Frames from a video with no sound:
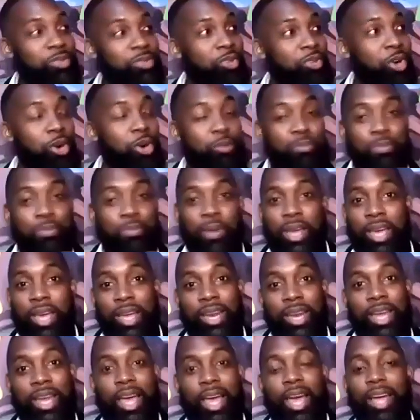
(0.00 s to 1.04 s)
to
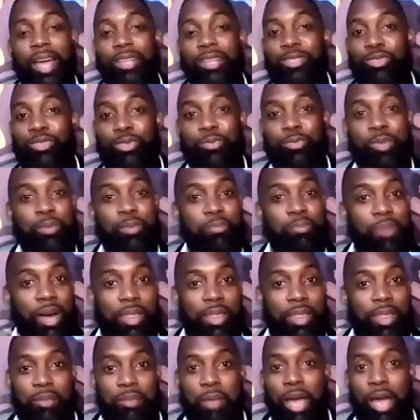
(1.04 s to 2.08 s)
complain and to be
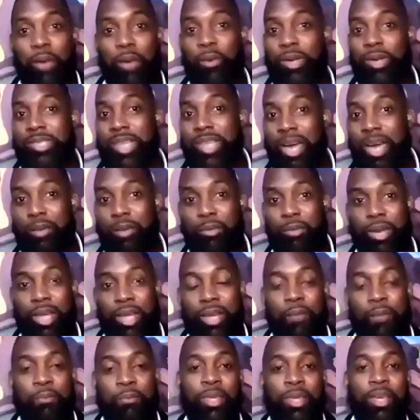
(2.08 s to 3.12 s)
bothered by what's happening,